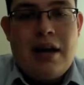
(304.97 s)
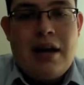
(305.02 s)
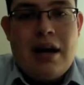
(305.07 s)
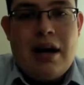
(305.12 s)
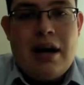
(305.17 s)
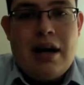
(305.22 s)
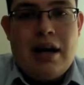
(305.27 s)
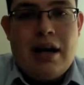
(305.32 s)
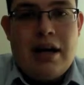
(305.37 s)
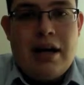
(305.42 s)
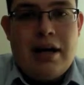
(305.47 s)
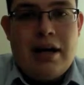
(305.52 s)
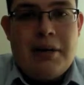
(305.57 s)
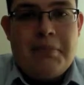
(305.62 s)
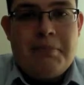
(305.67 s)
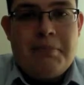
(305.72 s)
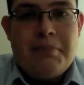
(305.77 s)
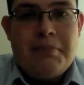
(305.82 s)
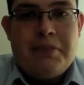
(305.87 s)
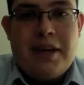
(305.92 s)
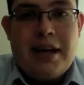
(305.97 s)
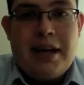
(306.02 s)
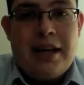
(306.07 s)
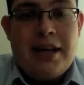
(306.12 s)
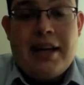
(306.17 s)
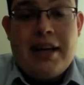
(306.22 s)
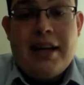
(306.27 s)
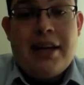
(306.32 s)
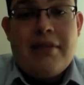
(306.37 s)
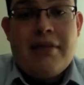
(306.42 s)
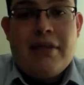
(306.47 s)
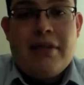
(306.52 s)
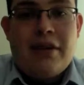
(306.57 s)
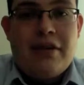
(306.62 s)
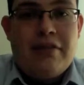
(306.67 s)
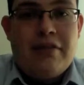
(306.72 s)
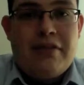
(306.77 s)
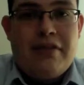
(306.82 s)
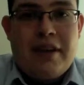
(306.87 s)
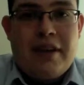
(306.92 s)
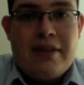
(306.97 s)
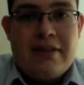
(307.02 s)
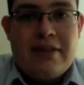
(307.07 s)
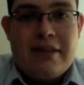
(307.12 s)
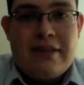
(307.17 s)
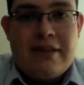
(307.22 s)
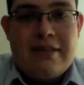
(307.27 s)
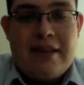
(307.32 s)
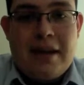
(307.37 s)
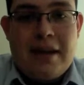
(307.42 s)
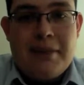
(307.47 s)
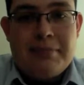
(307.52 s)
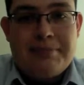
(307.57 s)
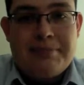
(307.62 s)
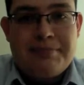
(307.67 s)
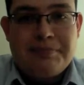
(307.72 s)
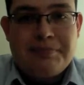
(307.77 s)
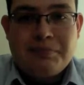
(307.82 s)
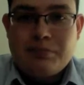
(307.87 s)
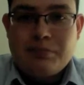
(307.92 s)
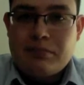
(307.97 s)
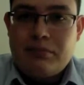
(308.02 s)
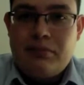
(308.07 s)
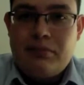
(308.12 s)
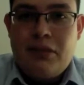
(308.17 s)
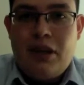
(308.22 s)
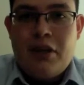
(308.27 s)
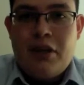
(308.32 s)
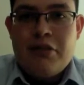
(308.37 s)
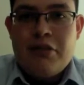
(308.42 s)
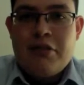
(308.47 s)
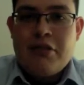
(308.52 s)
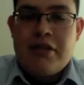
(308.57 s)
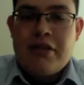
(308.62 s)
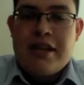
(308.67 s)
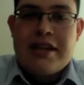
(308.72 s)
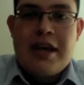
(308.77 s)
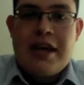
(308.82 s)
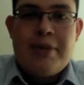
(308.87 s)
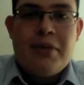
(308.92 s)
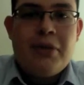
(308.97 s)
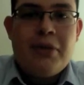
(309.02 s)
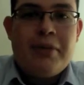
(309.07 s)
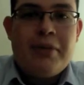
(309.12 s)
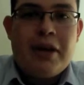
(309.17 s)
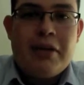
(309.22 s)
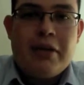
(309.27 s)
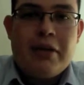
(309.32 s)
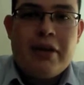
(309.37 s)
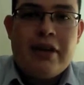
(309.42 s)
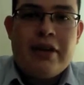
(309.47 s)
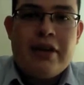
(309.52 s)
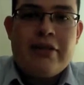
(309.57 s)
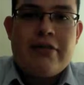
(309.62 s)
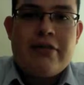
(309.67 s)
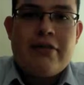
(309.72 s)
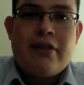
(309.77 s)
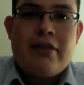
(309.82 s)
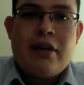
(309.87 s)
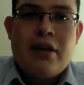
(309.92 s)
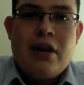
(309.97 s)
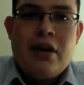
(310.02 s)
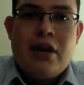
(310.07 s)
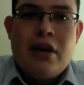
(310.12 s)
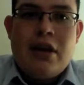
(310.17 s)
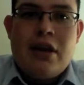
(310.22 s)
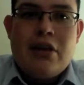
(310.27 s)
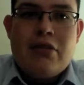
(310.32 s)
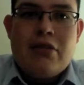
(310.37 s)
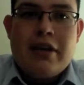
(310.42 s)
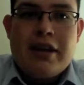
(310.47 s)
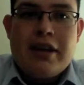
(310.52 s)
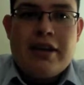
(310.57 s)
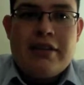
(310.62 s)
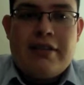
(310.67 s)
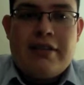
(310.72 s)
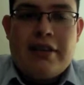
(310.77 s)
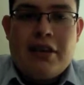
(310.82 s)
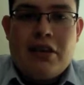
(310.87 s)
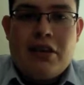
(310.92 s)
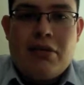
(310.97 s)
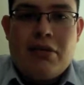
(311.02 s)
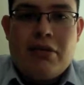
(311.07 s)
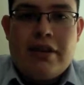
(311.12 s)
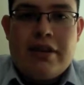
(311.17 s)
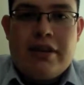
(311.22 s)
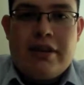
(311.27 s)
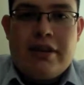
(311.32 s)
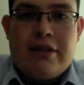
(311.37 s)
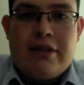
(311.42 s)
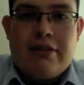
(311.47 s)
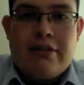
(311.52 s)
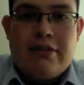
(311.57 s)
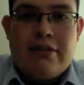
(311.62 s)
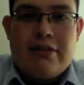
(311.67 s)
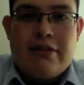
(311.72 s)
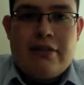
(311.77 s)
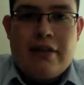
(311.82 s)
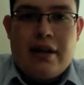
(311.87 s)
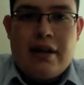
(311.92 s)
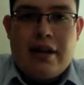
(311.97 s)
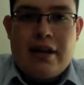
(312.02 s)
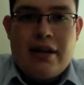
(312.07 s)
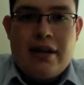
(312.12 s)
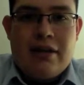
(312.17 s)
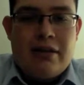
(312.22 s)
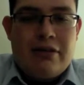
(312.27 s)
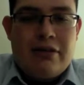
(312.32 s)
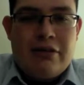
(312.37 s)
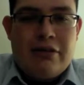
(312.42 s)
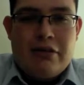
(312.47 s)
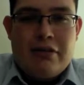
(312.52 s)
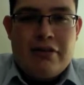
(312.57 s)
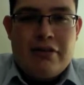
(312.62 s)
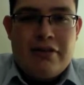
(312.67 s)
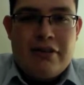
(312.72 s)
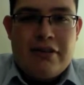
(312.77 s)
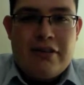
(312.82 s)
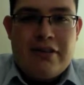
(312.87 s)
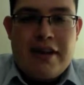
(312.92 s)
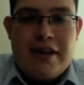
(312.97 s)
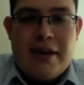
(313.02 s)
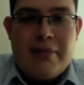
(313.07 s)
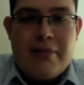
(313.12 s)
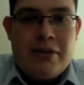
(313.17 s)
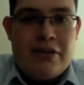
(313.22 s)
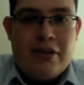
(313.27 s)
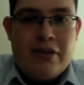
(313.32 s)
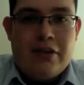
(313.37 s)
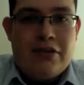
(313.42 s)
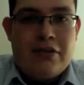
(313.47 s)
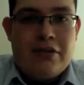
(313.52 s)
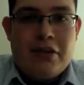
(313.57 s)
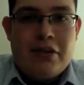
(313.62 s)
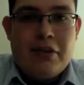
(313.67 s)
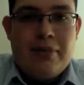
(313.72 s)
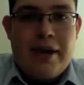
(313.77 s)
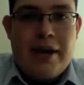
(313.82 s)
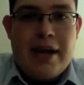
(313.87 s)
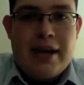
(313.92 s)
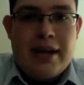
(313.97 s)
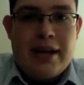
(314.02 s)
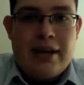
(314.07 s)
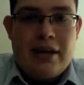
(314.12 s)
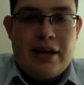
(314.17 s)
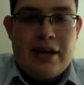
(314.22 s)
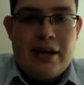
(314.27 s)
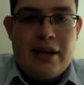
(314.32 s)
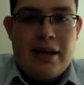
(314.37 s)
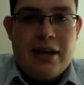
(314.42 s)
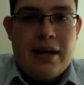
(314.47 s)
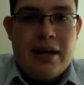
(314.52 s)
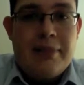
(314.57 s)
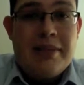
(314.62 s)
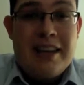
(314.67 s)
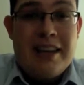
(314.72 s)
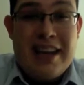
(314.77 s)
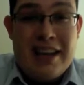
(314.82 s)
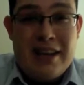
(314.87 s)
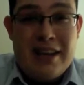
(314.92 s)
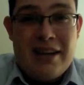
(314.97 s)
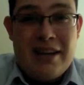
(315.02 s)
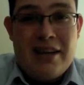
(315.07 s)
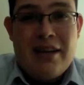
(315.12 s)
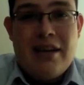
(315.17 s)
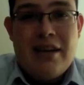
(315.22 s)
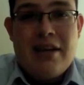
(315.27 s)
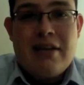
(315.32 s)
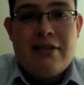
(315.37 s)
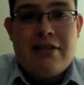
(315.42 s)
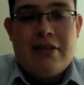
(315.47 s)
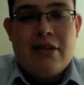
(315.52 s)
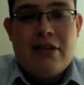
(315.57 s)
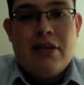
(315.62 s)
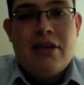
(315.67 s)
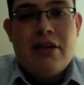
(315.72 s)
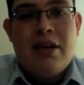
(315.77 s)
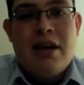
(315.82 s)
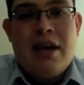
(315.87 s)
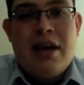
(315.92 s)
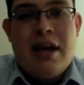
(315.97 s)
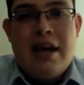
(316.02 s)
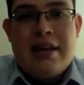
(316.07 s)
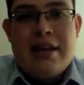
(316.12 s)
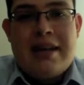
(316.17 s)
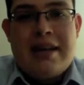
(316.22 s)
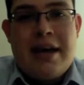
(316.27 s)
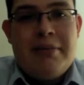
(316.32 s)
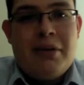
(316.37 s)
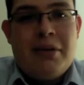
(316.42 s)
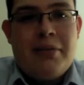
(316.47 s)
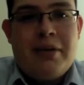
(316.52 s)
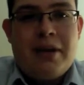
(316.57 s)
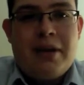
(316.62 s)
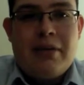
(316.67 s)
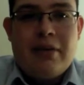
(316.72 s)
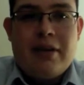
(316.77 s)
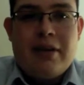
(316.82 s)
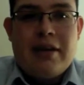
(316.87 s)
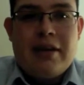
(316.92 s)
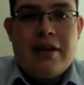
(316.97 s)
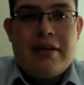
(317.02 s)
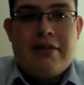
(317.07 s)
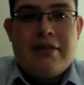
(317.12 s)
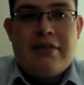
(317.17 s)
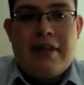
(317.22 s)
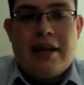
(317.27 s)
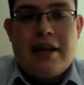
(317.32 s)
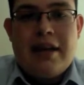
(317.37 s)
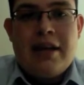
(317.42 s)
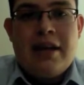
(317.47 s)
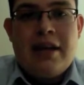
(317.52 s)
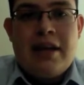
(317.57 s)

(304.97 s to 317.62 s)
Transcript: that he never heard of a 5-cent stamp. So at that moment, I realized, do I continue with this, searching for the stamp, or do I just go back empty-handed? So that moment, I realized that